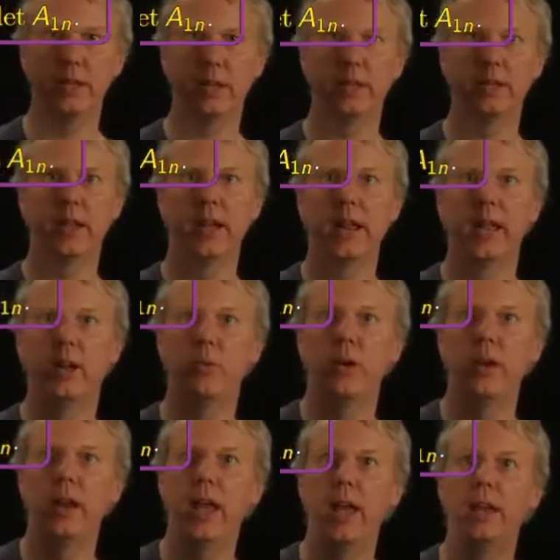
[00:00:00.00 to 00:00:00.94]
dot, dot,
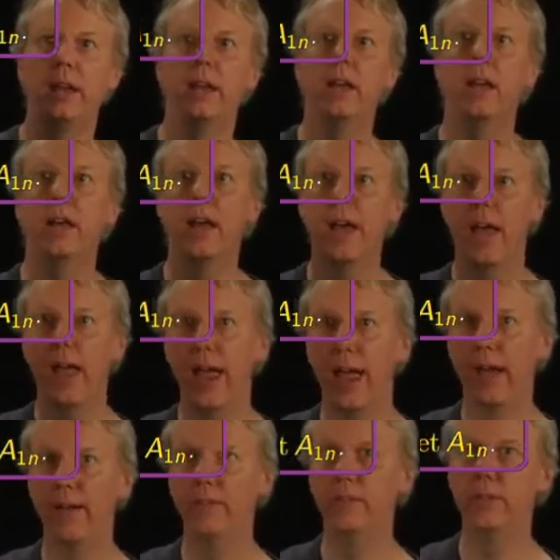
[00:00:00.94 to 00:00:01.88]
a1n.
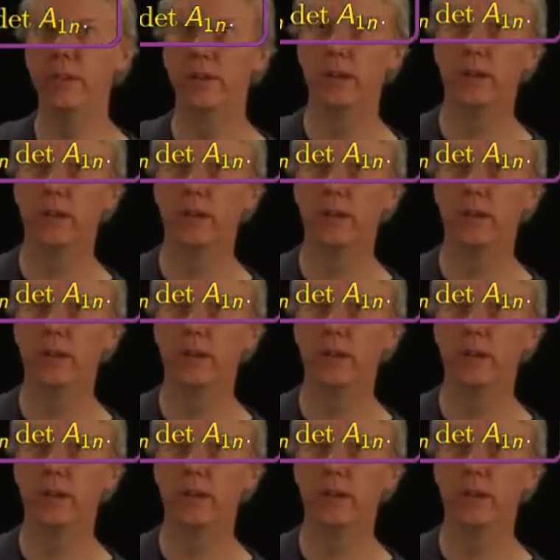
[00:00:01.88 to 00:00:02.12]
And